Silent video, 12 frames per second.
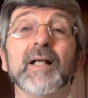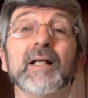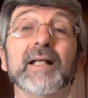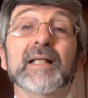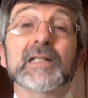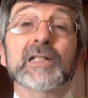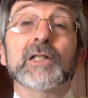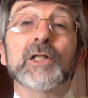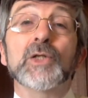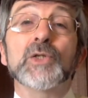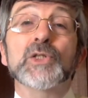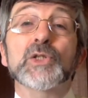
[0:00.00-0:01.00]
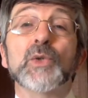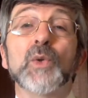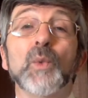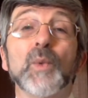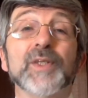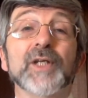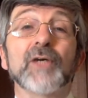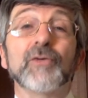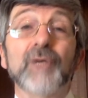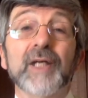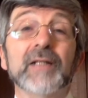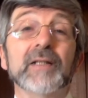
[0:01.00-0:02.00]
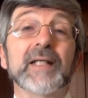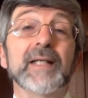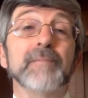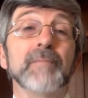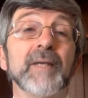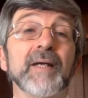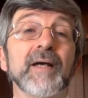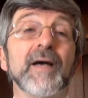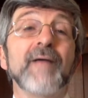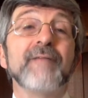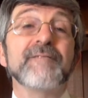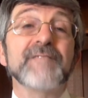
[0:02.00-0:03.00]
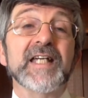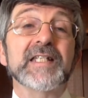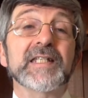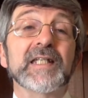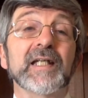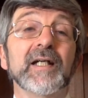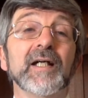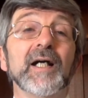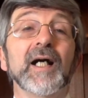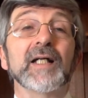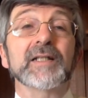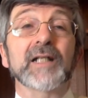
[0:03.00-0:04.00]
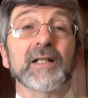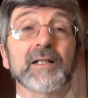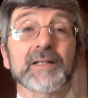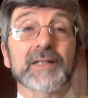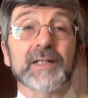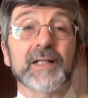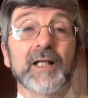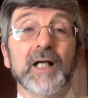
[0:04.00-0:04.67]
Let us close with our final hymn, Facing a Task